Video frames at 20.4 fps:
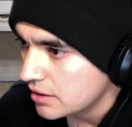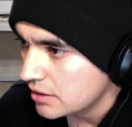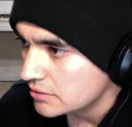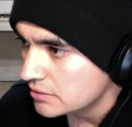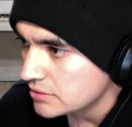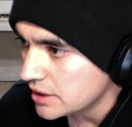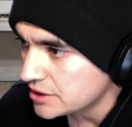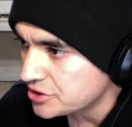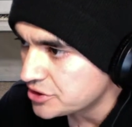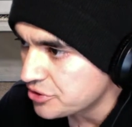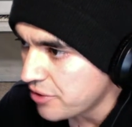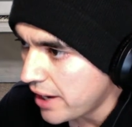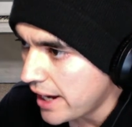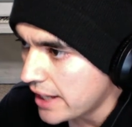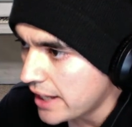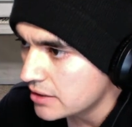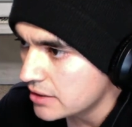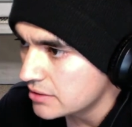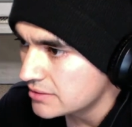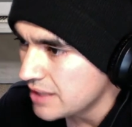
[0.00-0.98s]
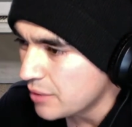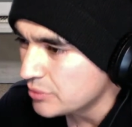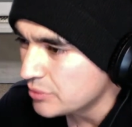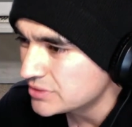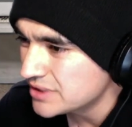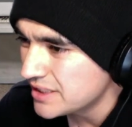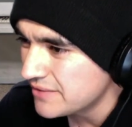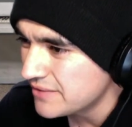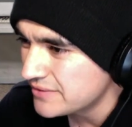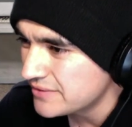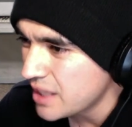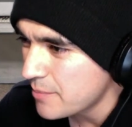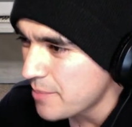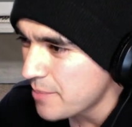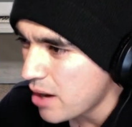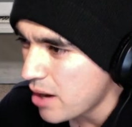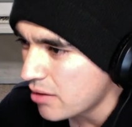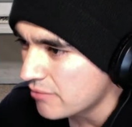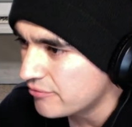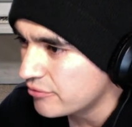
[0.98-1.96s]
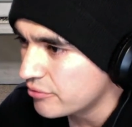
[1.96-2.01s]
They trade. That wasn't even that
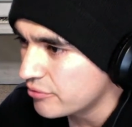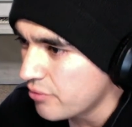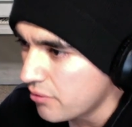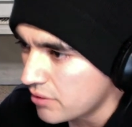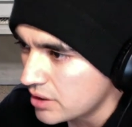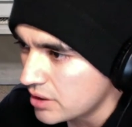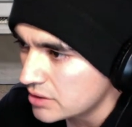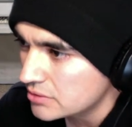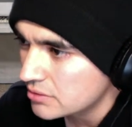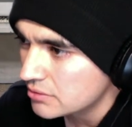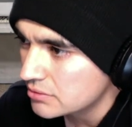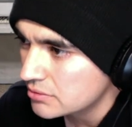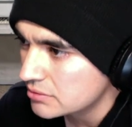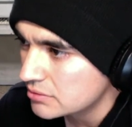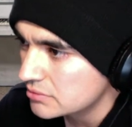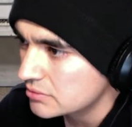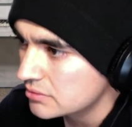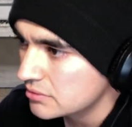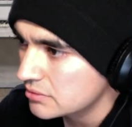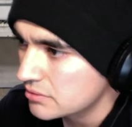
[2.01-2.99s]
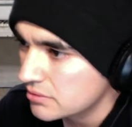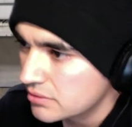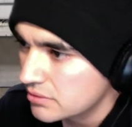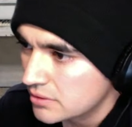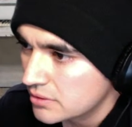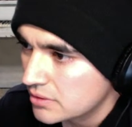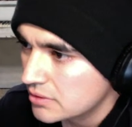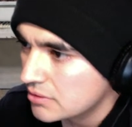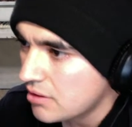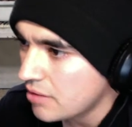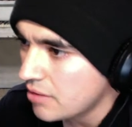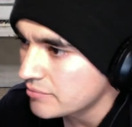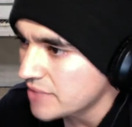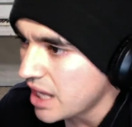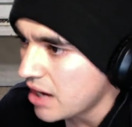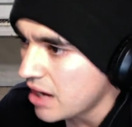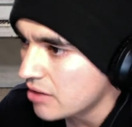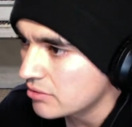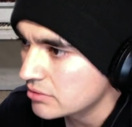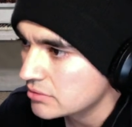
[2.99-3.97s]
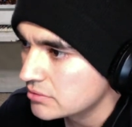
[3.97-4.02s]
powerful, Rogan. Don't come down.